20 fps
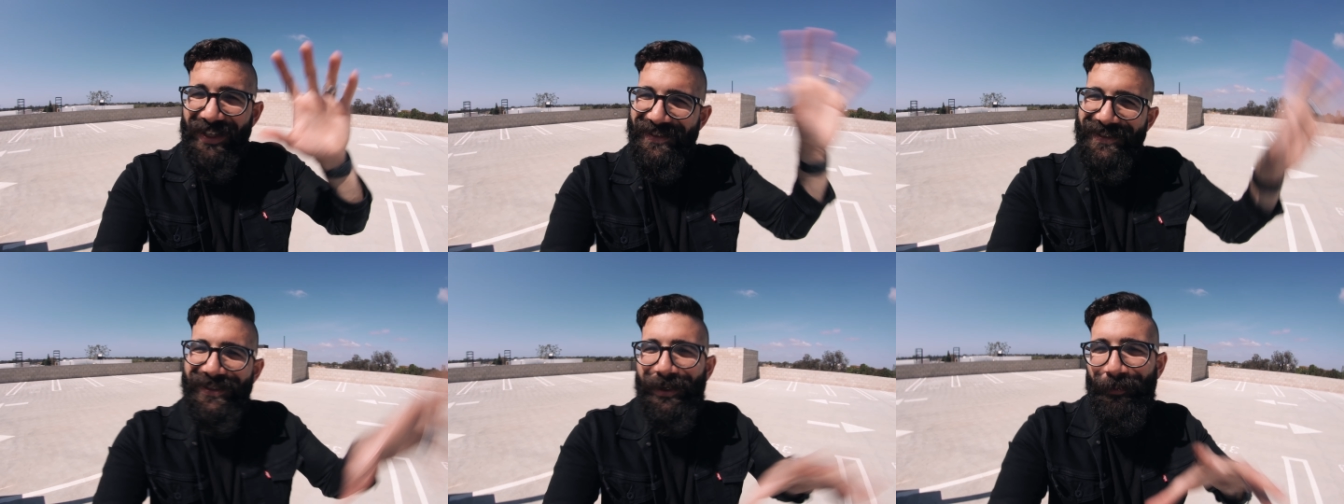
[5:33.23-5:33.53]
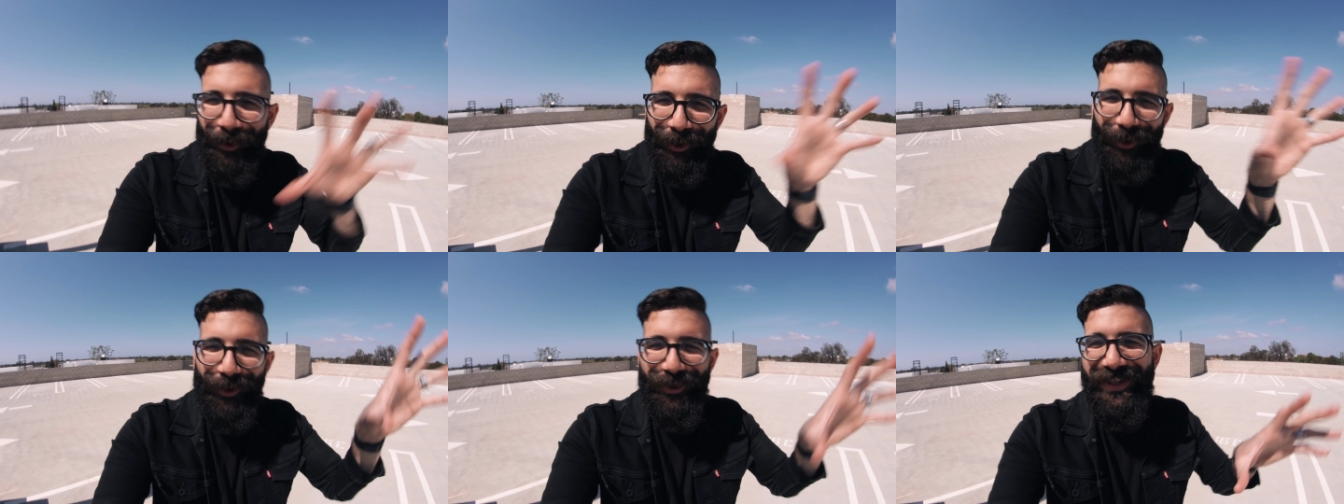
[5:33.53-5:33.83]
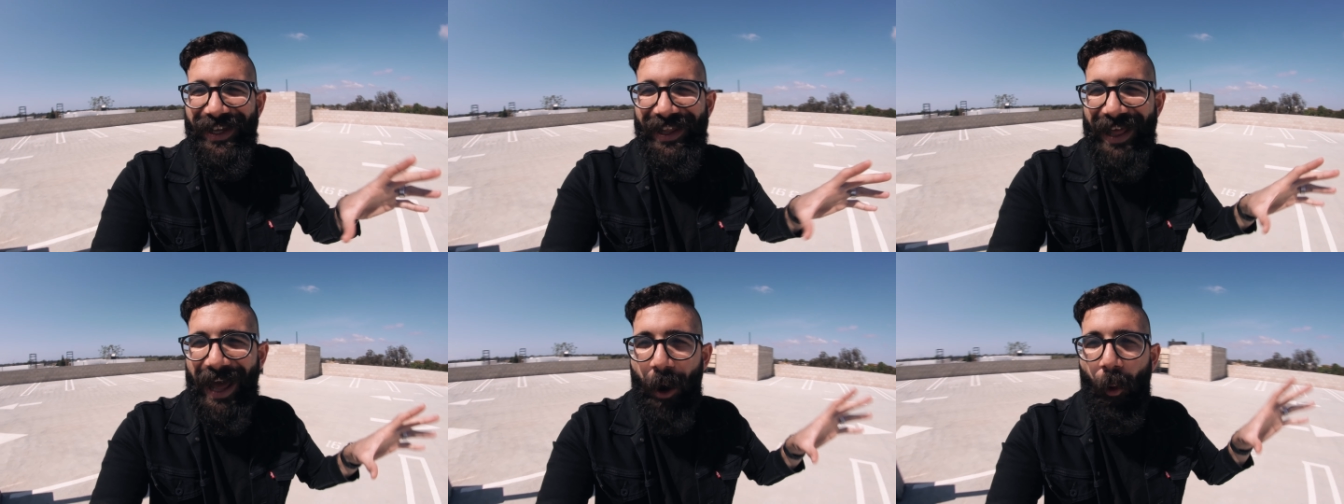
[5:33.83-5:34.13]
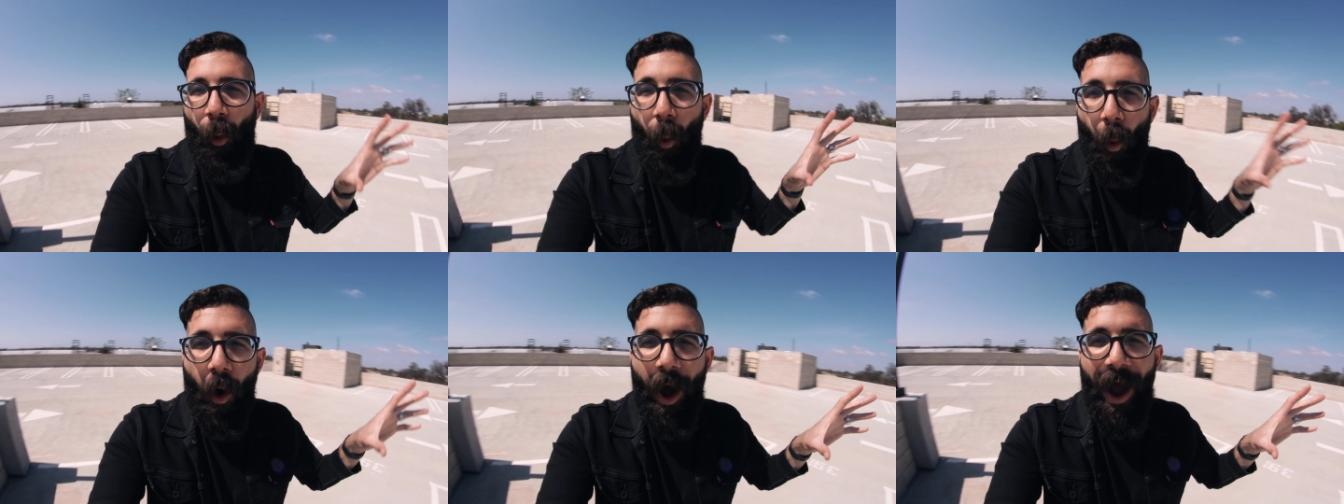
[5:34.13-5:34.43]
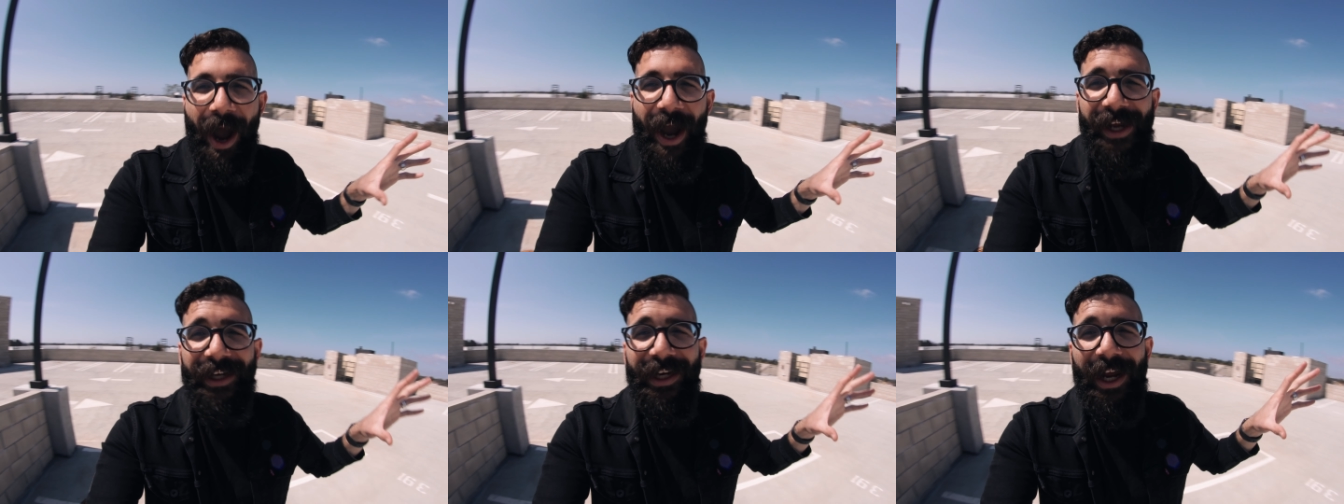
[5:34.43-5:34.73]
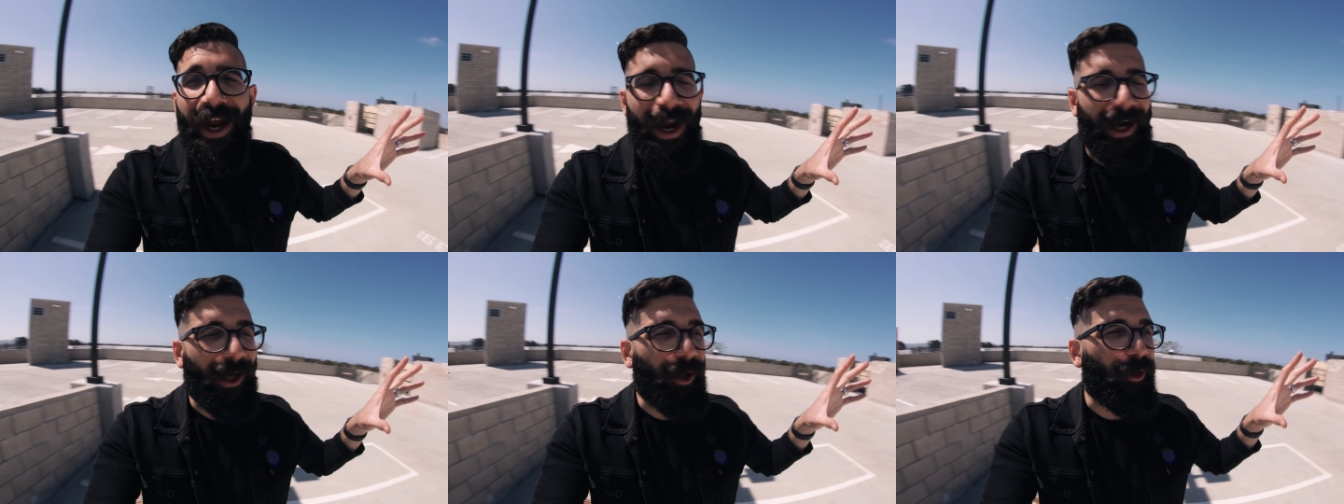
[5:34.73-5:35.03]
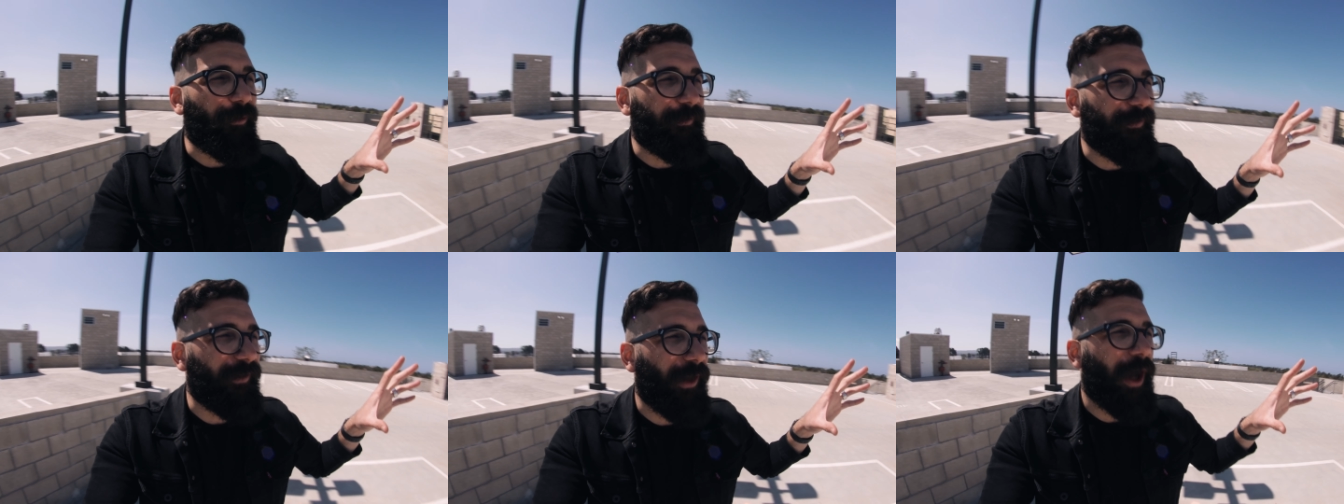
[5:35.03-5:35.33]
similar to that wide
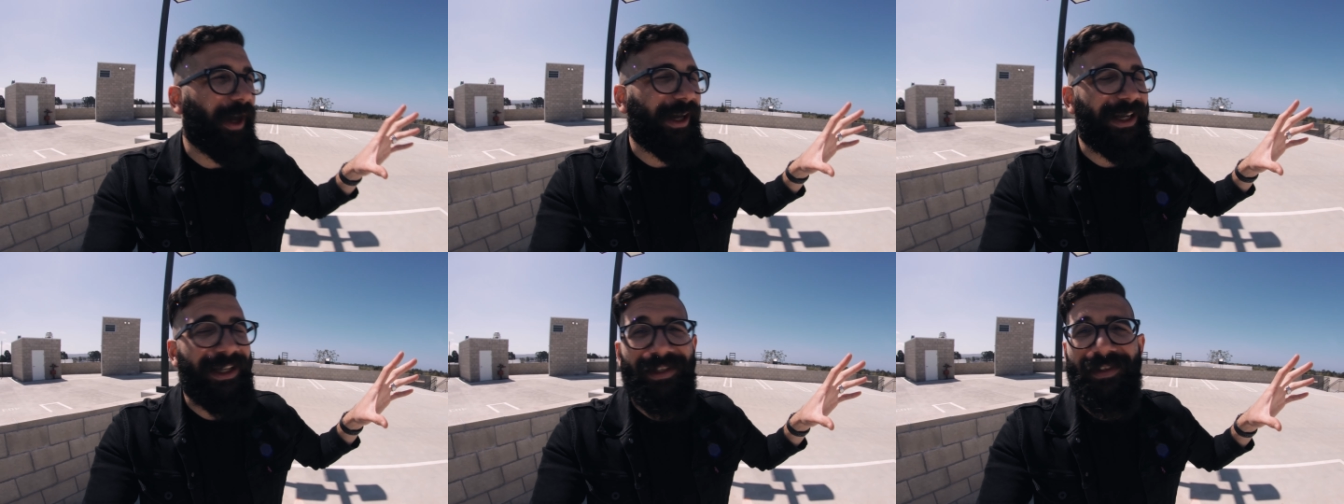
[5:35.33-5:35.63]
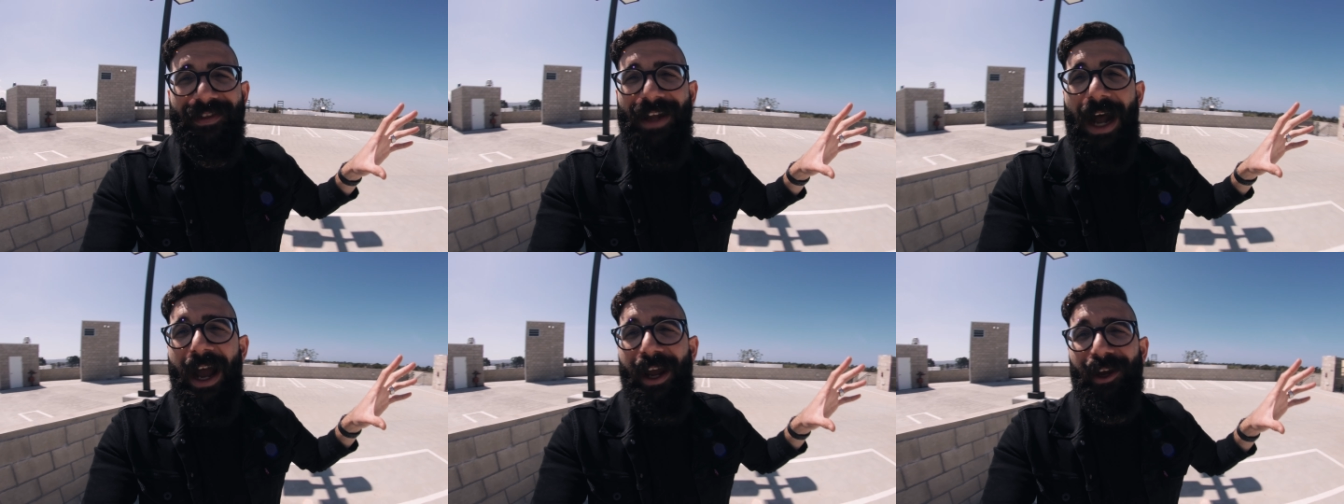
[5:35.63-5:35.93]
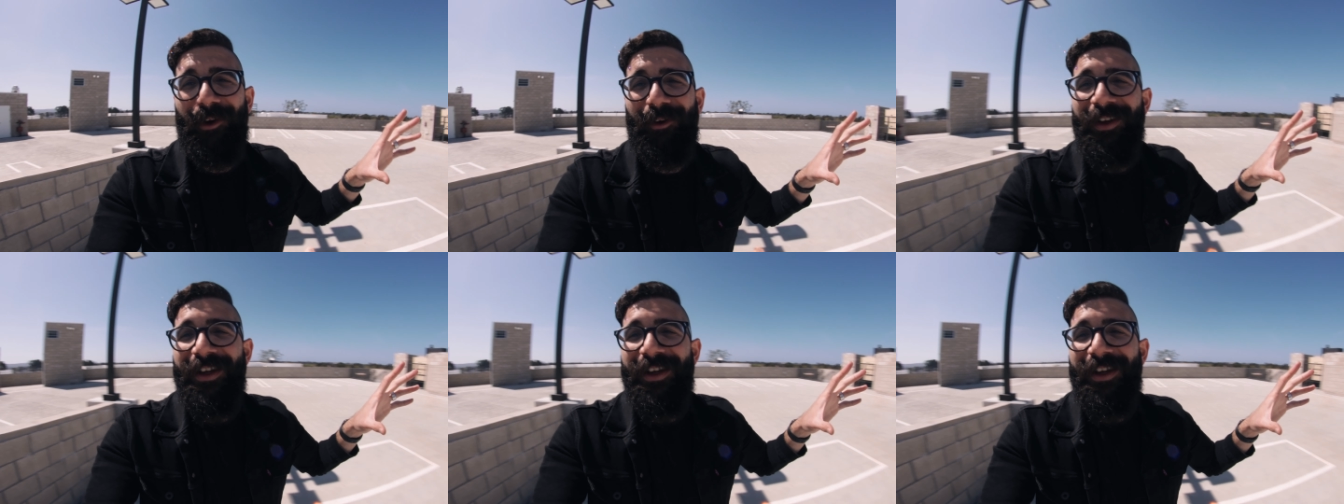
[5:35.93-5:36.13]
angle vloggy style.